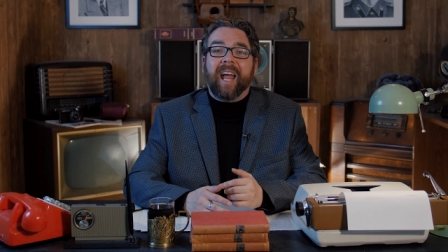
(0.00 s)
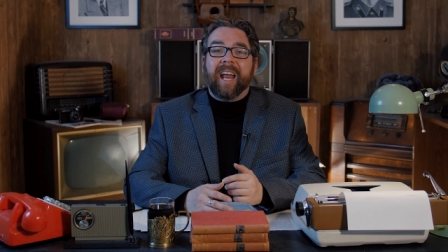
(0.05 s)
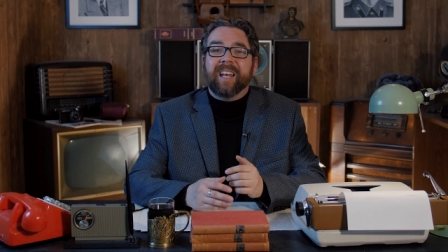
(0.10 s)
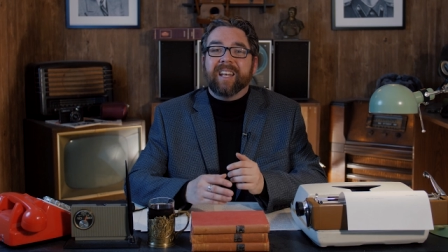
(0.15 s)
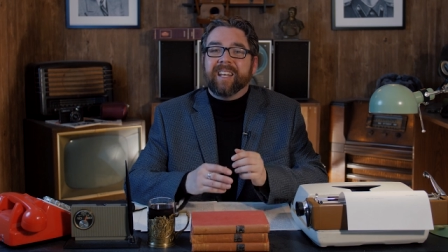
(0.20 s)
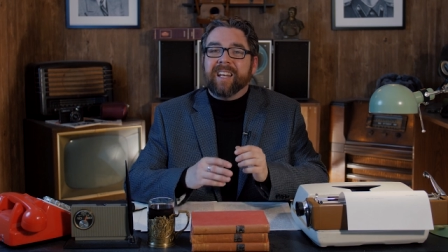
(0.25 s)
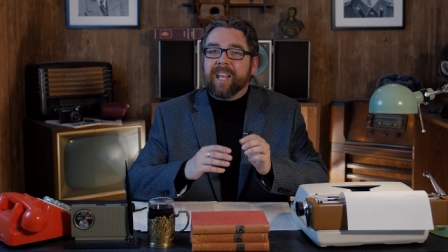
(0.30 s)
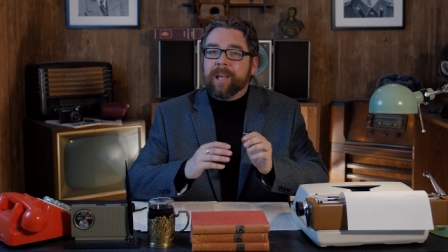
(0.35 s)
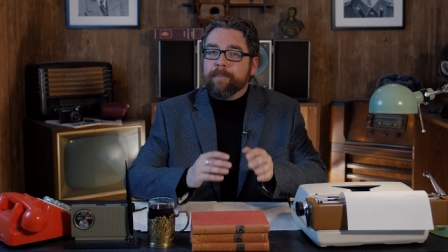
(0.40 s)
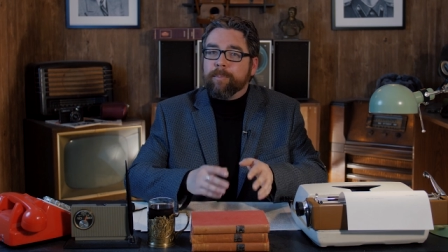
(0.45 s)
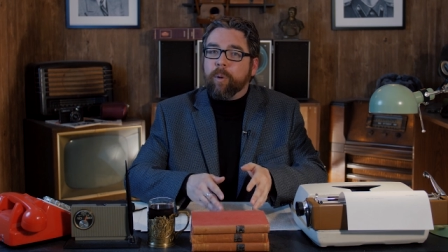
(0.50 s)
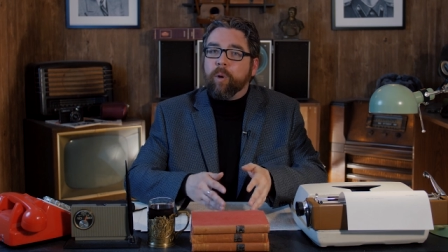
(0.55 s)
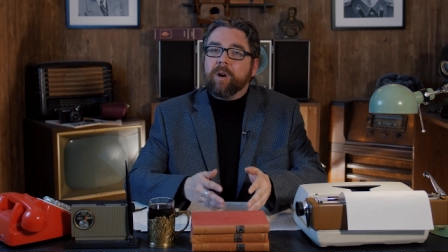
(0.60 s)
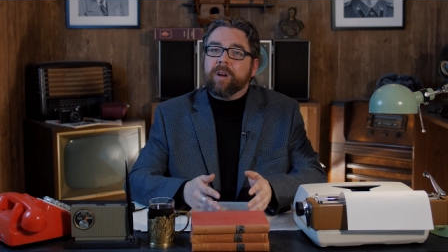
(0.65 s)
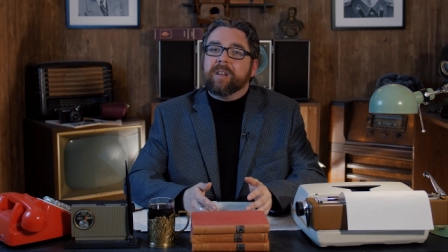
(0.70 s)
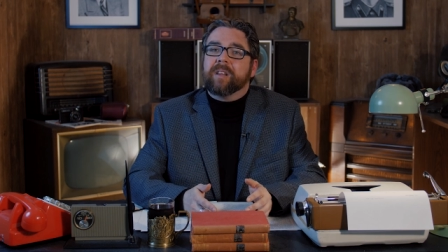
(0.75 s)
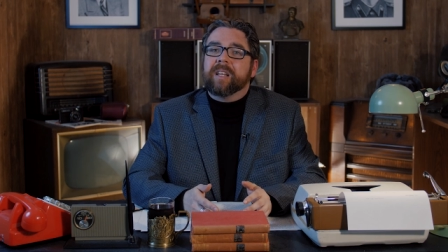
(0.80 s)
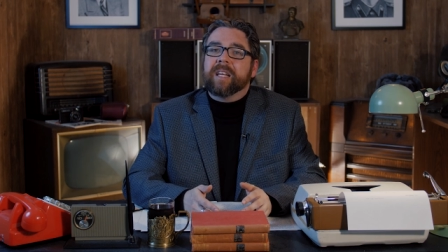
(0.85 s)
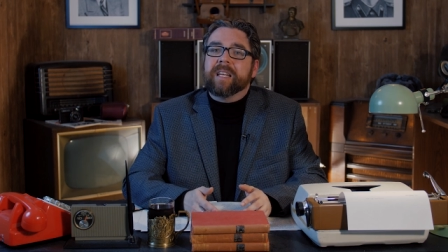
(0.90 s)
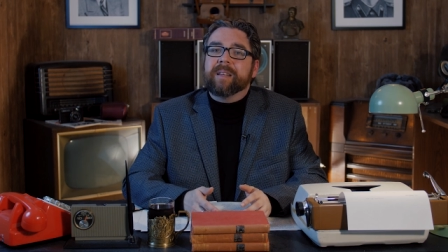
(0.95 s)
and
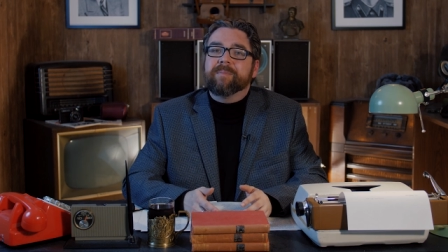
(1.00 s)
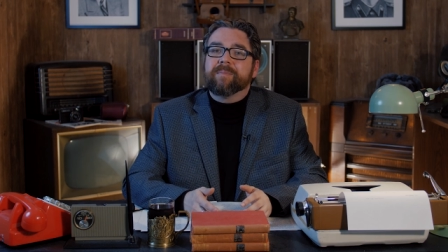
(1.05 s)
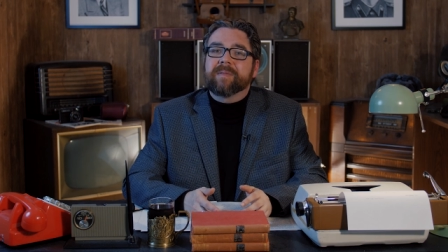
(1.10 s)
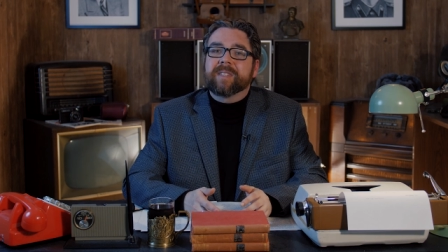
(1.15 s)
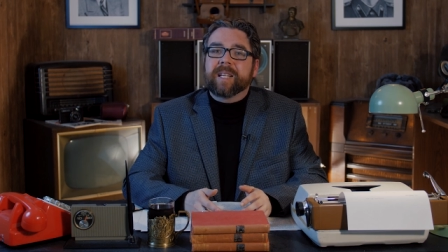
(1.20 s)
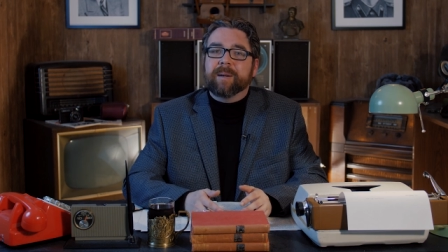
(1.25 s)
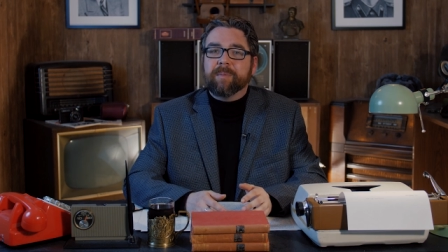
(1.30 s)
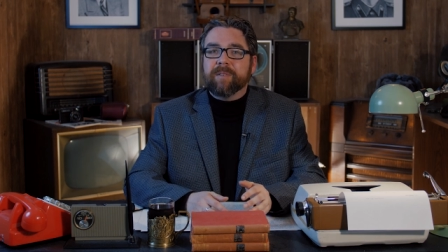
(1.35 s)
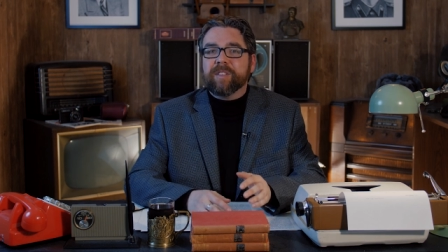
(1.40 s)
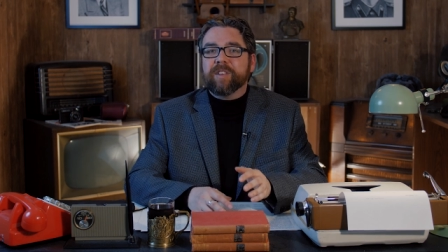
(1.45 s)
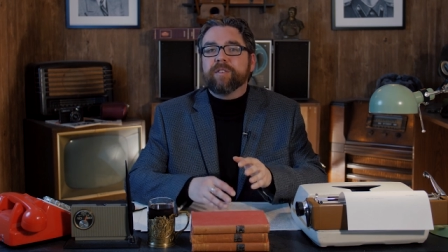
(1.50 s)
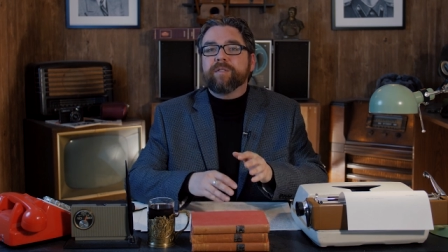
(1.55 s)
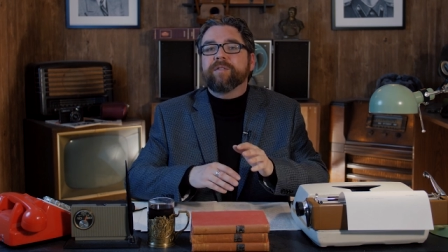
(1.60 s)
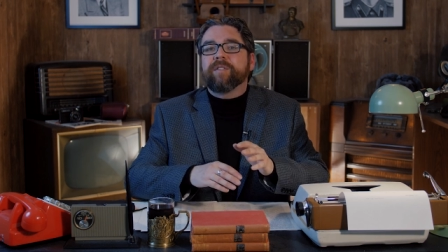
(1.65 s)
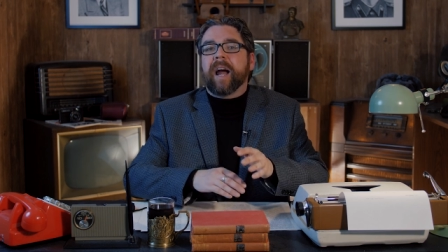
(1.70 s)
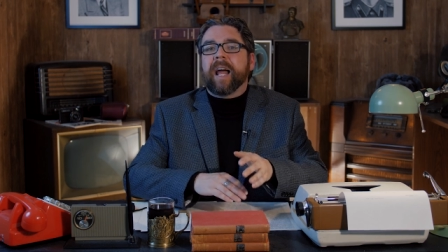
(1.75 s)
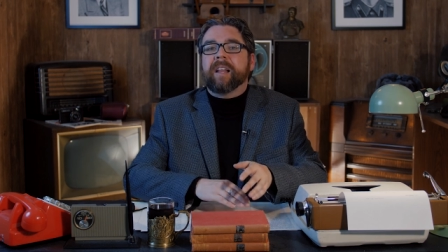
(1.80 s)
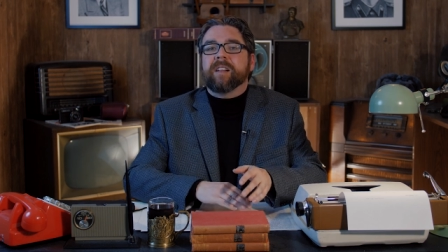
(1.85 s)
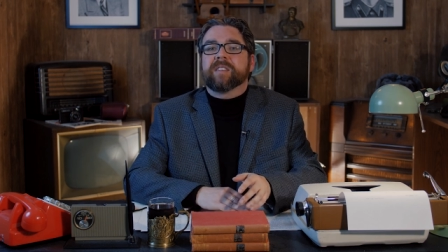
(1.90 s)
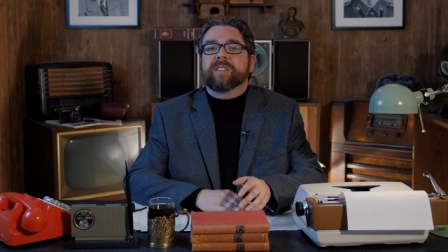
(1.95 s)
importantly, some of their
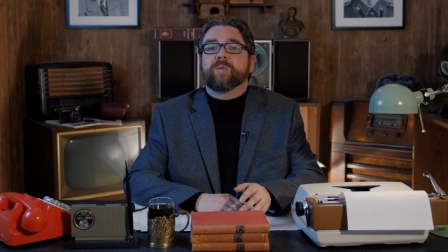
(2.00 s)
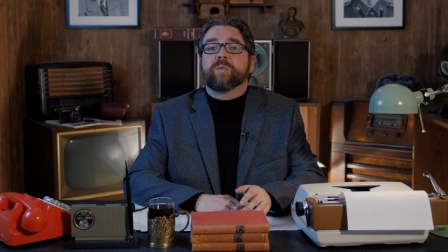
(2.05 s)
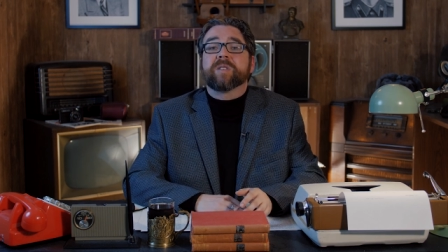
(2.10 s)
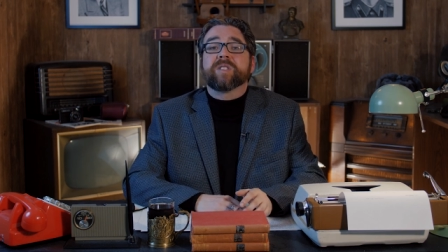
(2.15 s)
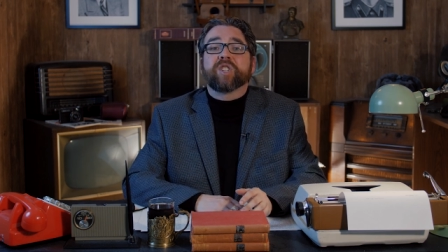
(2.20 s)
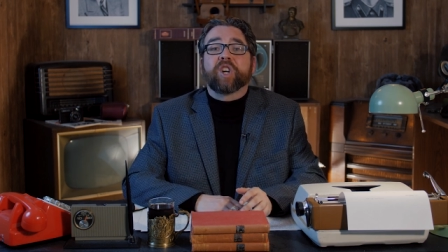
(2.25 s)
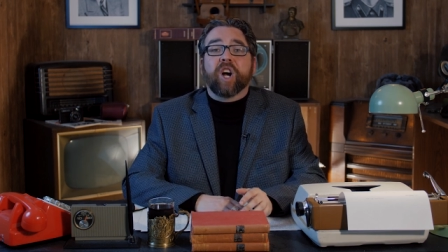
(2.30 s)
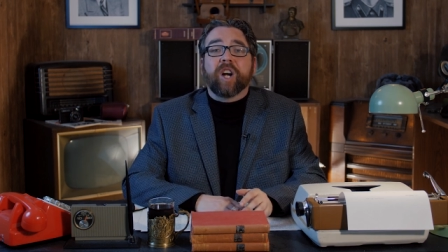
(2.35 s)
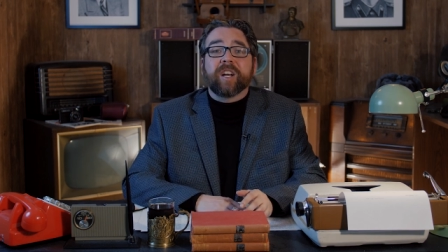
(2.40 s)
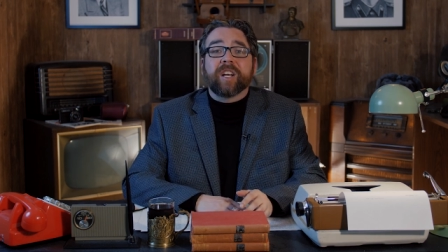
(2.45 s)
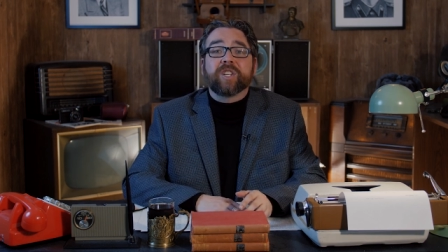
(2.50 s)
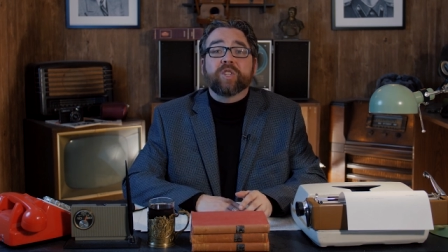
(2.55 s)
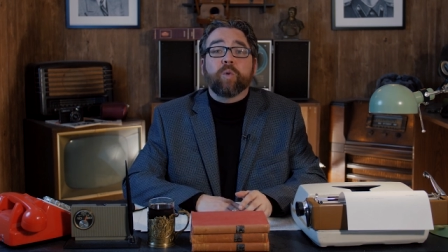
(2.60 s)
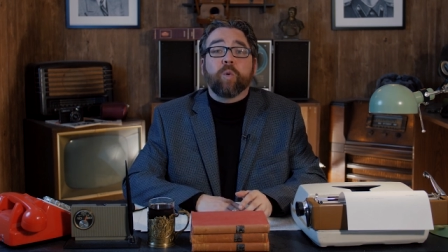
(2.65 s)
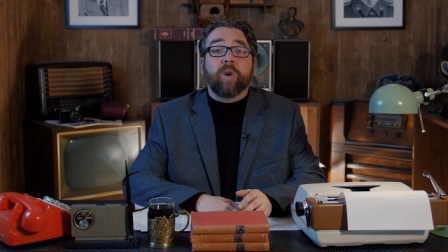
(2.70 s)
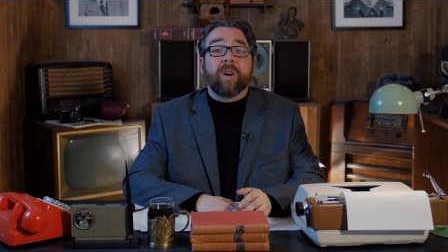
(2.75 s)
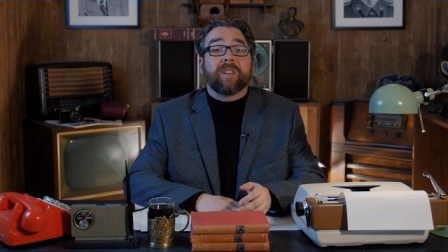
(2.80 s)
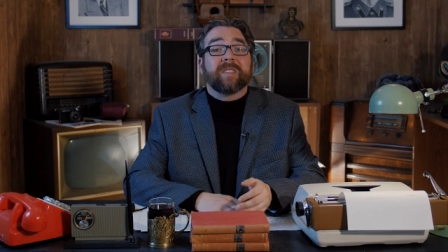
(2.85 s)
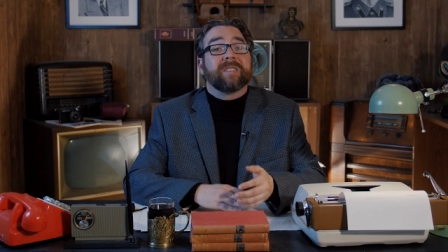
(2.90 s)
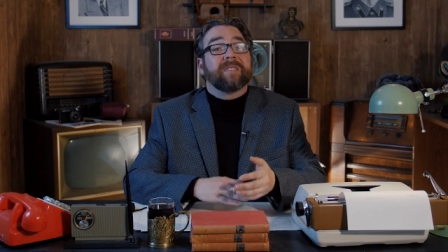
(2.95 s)
violence was targeted
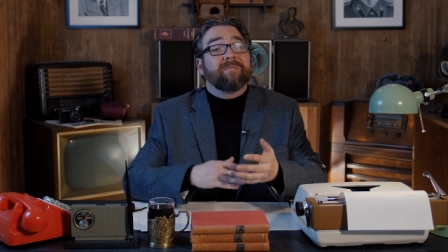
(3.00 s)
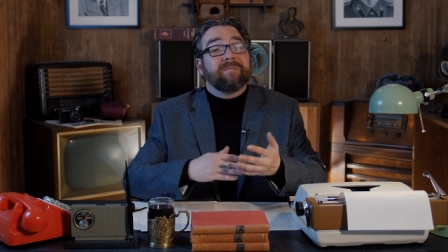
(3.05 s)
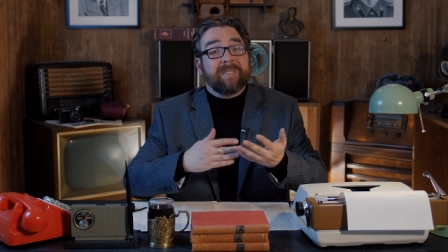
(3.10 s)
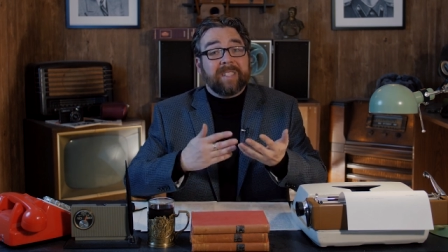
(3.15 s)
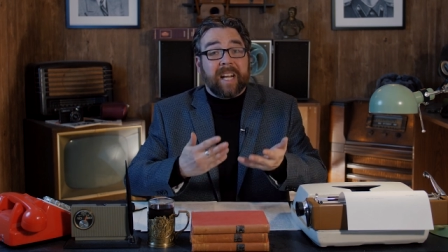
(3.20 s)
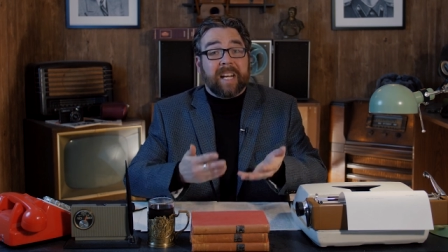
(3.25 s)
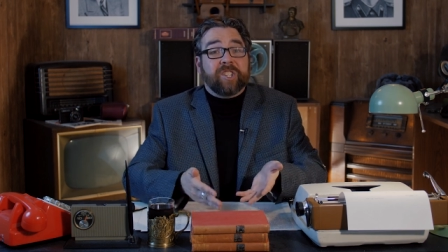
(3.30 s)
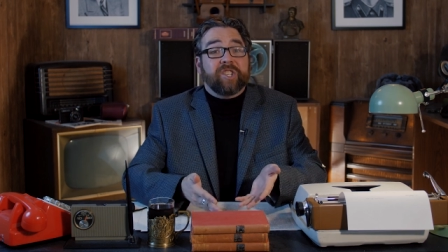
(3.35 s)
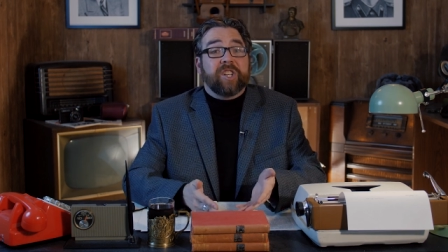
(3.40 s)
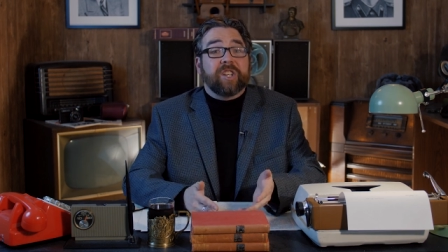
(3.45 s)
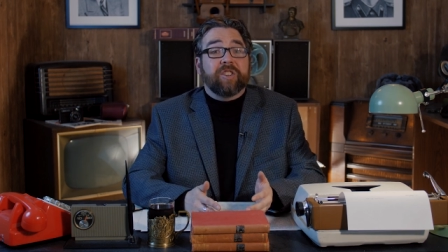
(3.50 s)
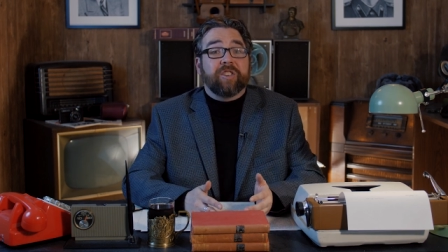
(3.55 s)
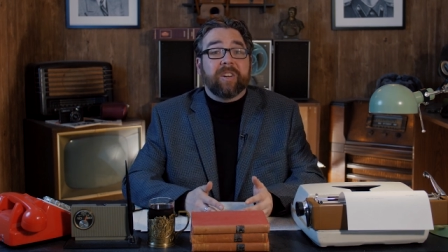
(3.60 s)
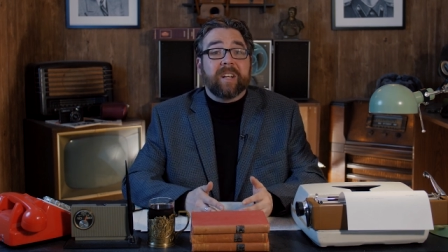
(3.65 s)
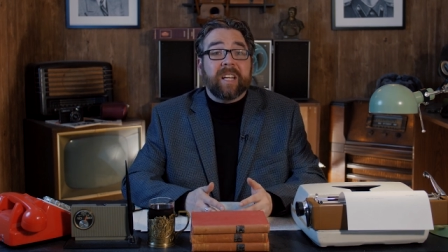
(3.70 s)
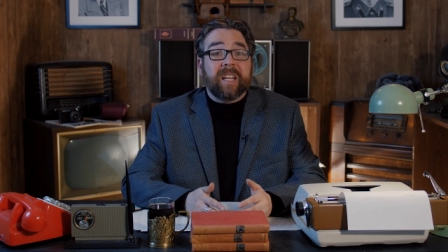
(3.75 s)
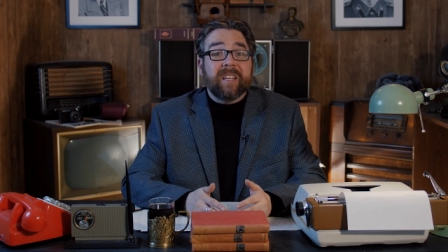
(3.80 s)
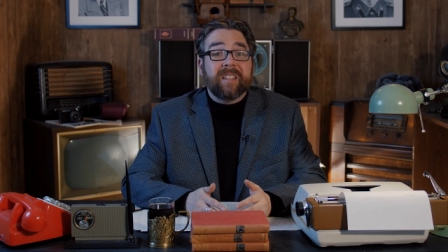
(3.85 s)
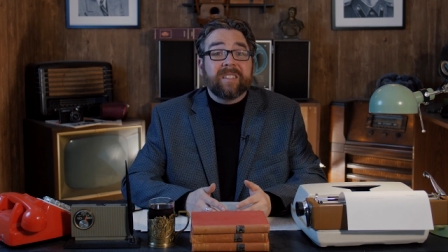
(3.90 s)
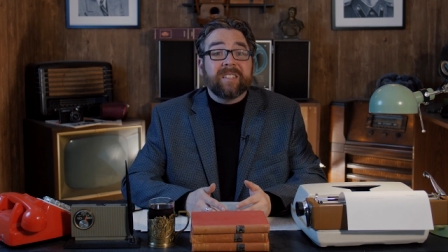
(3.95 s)
towards Dutch
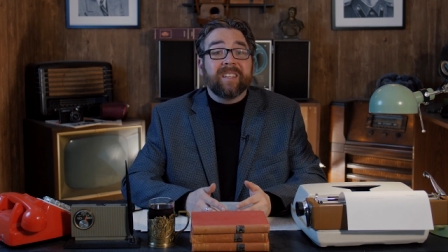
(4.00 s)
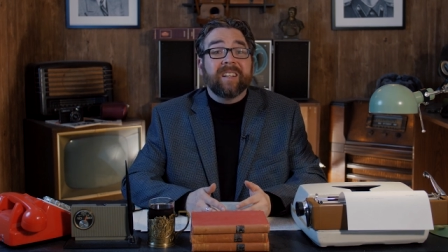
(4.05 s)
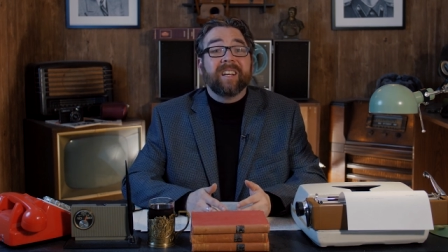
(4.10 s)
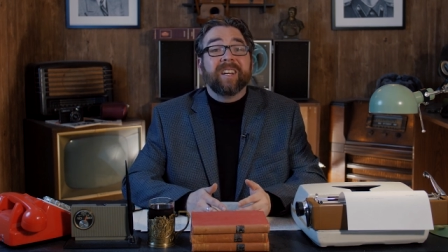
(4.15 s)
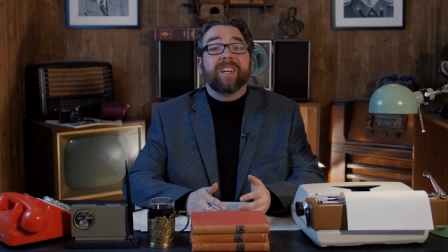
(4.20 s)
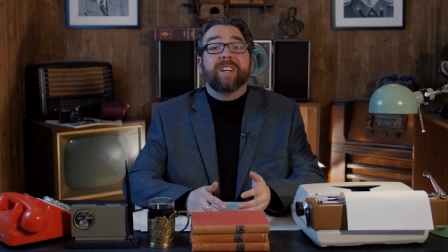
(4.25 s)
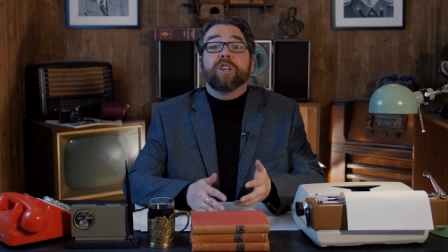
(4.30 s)
internees,